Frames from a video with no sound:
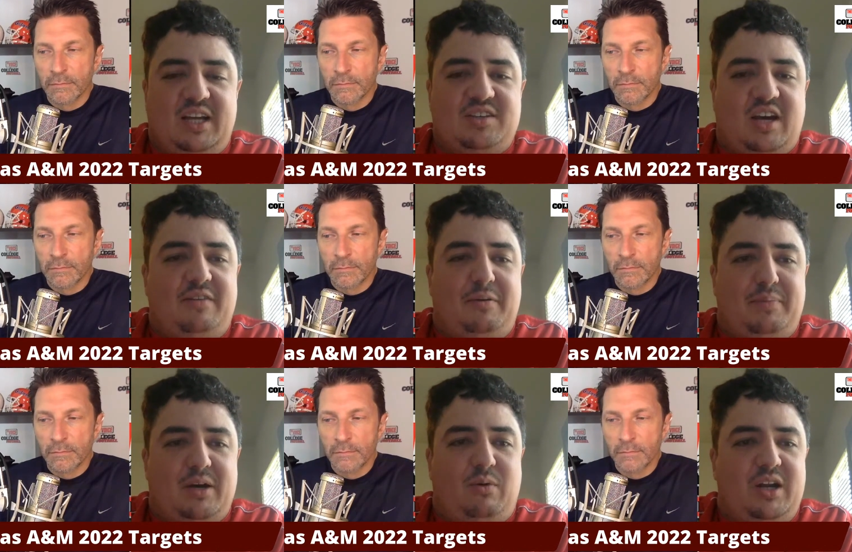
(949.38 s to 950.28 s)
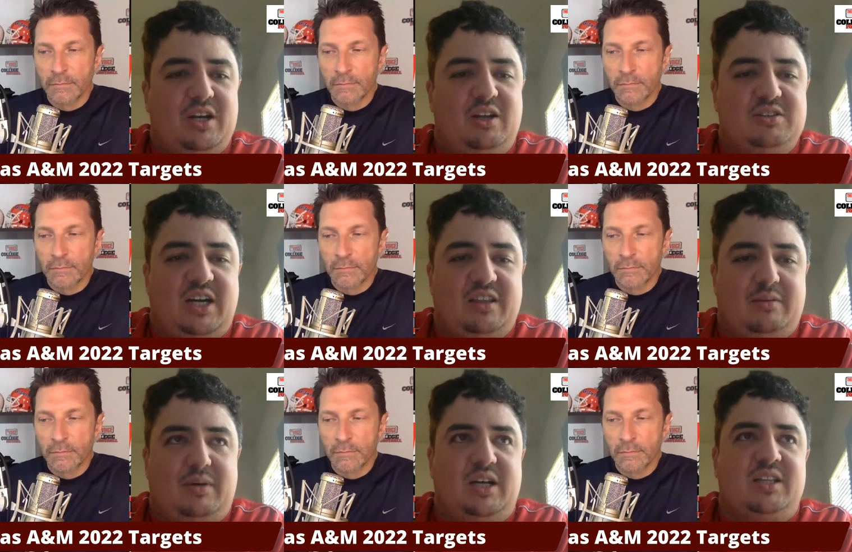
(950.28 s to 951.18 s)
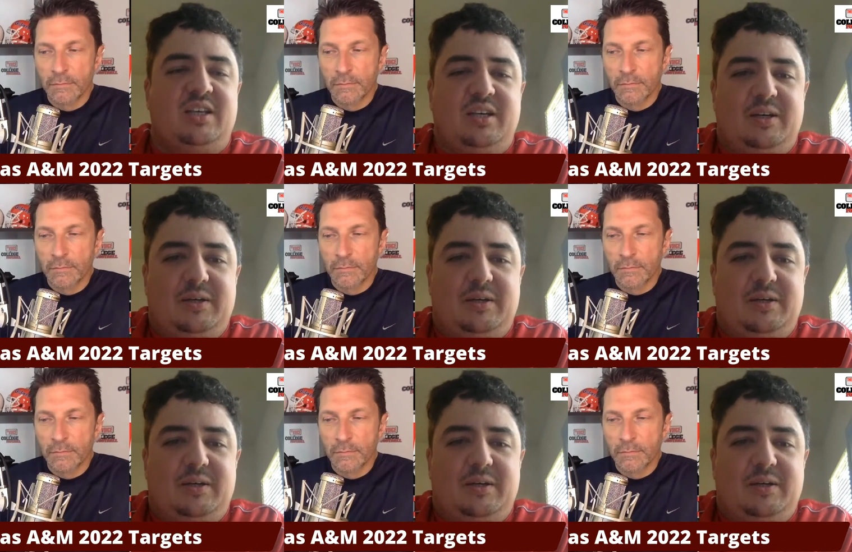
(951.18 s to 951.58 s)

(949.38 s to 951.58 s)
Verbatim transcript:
Speaker 1: that's kind of a big one to close out the month.